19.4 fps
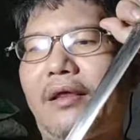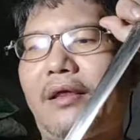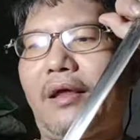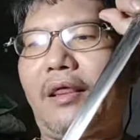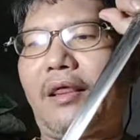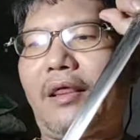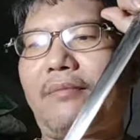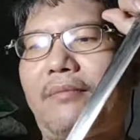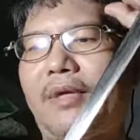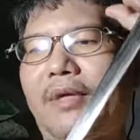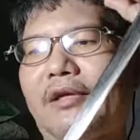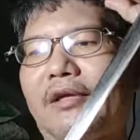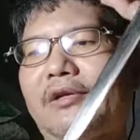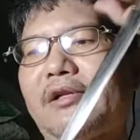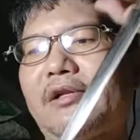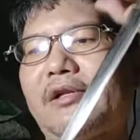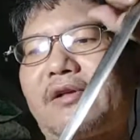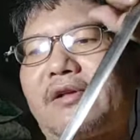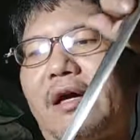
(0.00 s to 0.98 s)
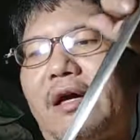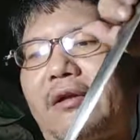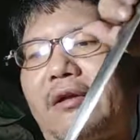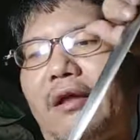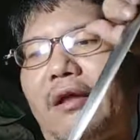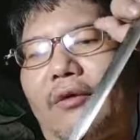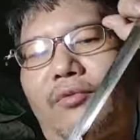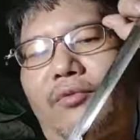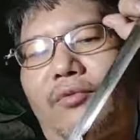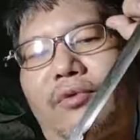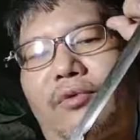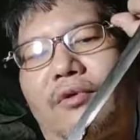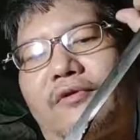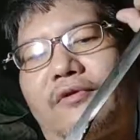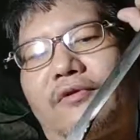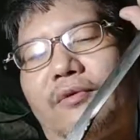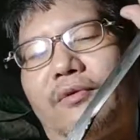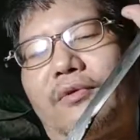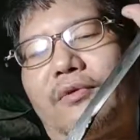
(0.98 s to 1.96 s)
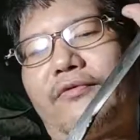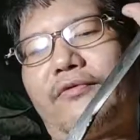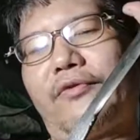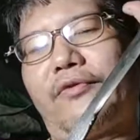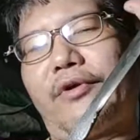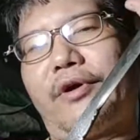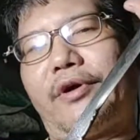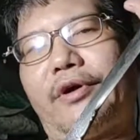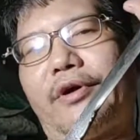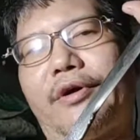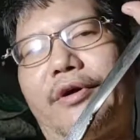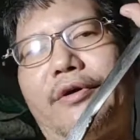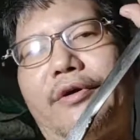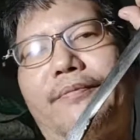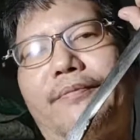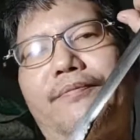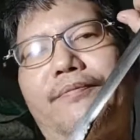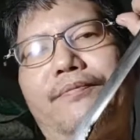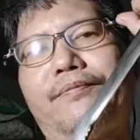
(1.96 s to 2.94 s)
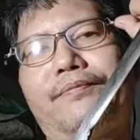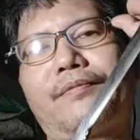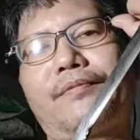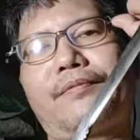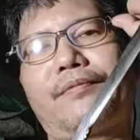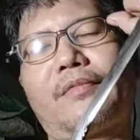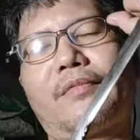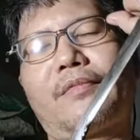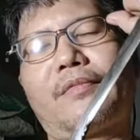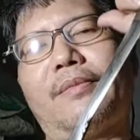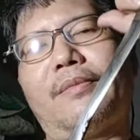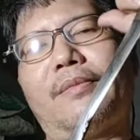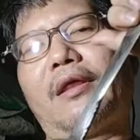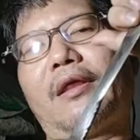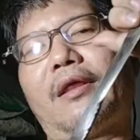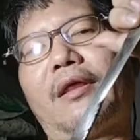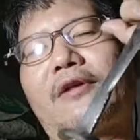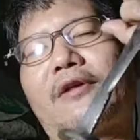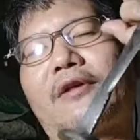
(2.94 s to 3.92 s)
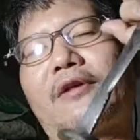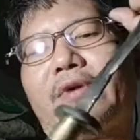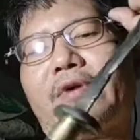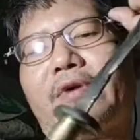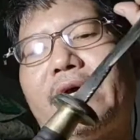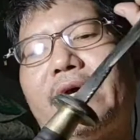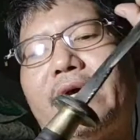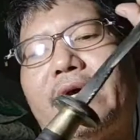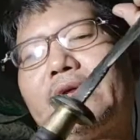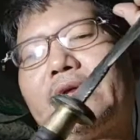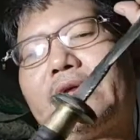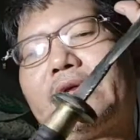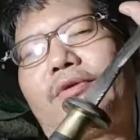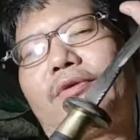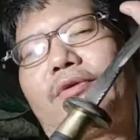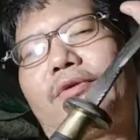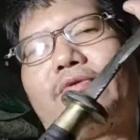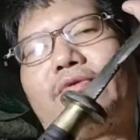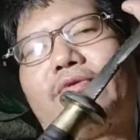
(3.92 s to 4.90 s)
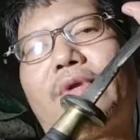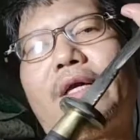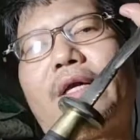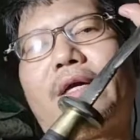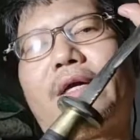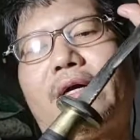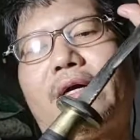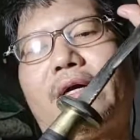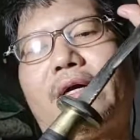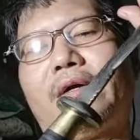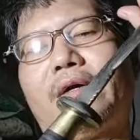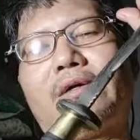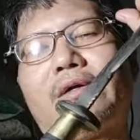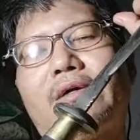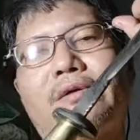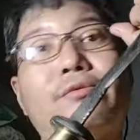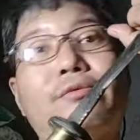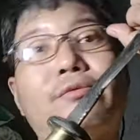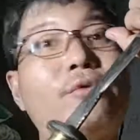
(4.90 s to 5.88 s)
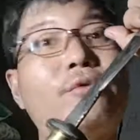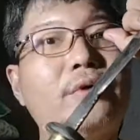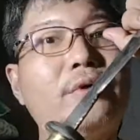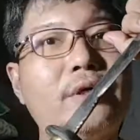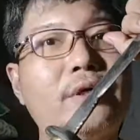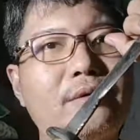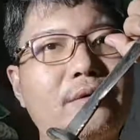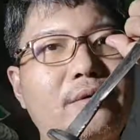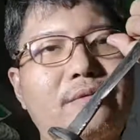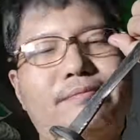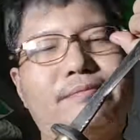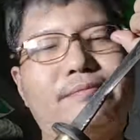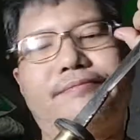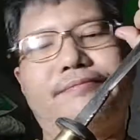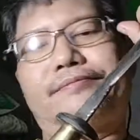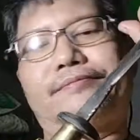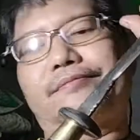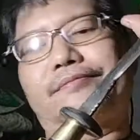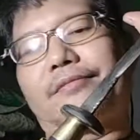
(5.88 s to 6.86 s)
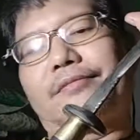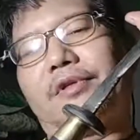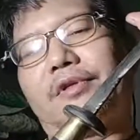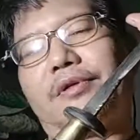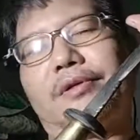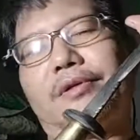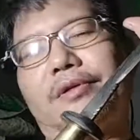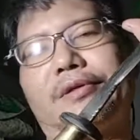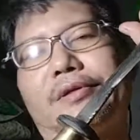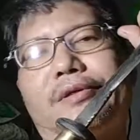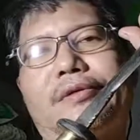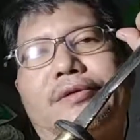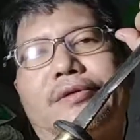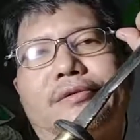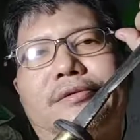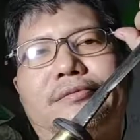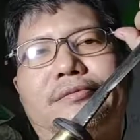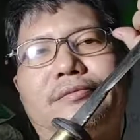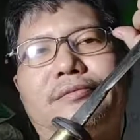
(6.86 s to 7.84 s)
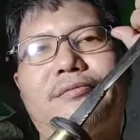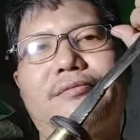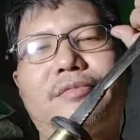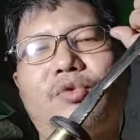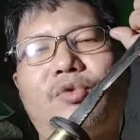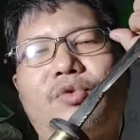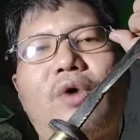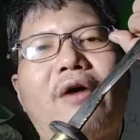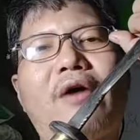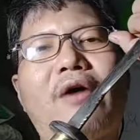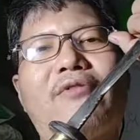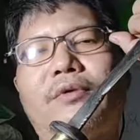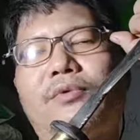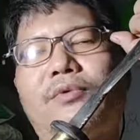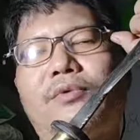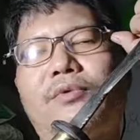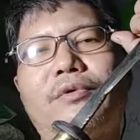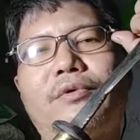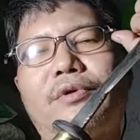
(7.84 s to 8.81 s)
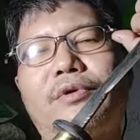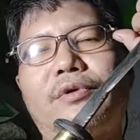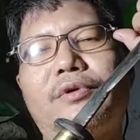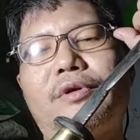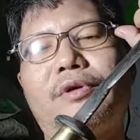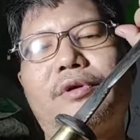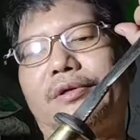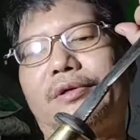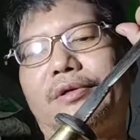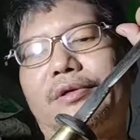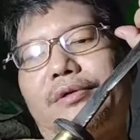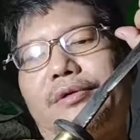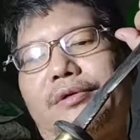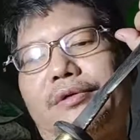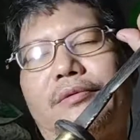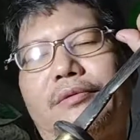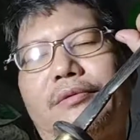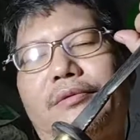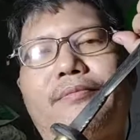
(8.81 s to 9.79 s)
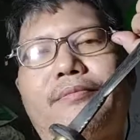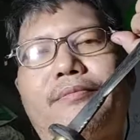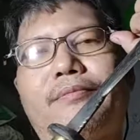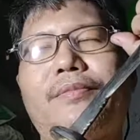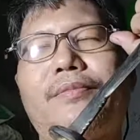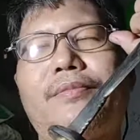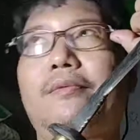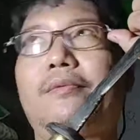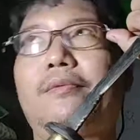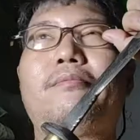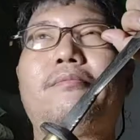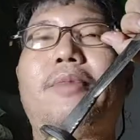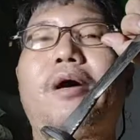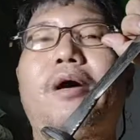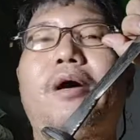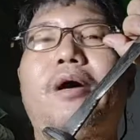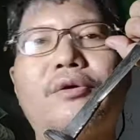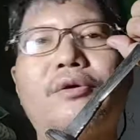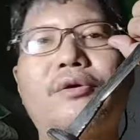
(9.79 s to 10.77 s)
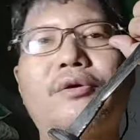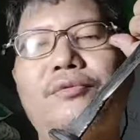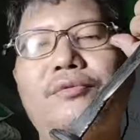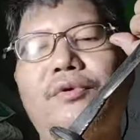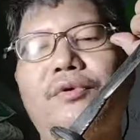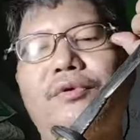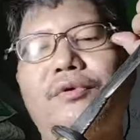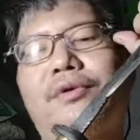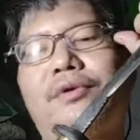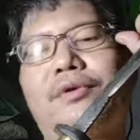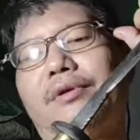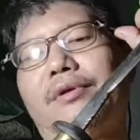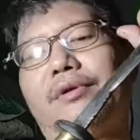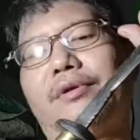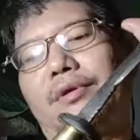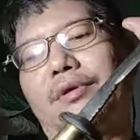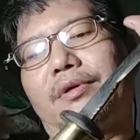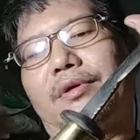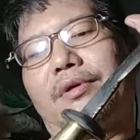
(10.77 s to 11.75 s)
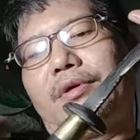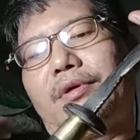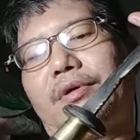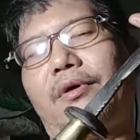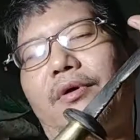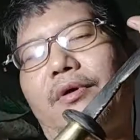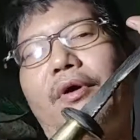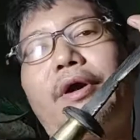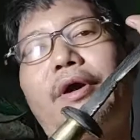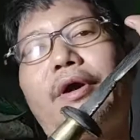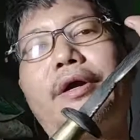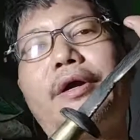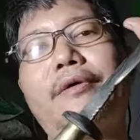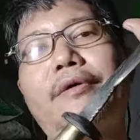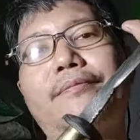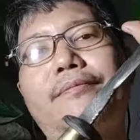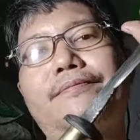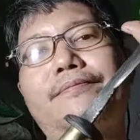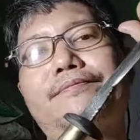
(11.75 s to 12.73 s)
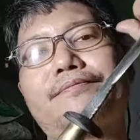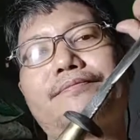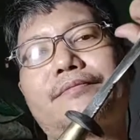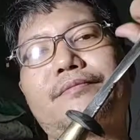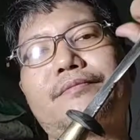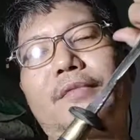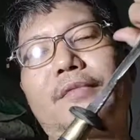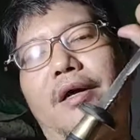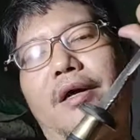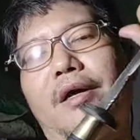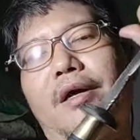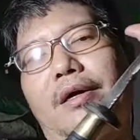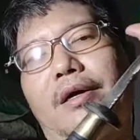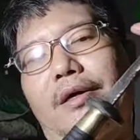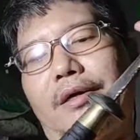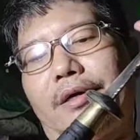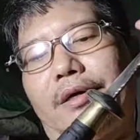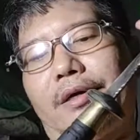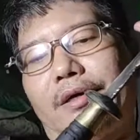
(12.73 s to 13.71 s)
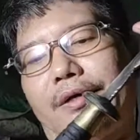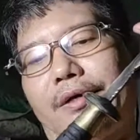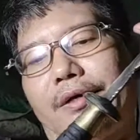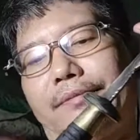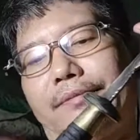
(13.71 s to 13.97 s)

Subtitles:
materials gatherer would also look for materials for the hilt, usually wood, uh, guava wood, barayong wood, or uh,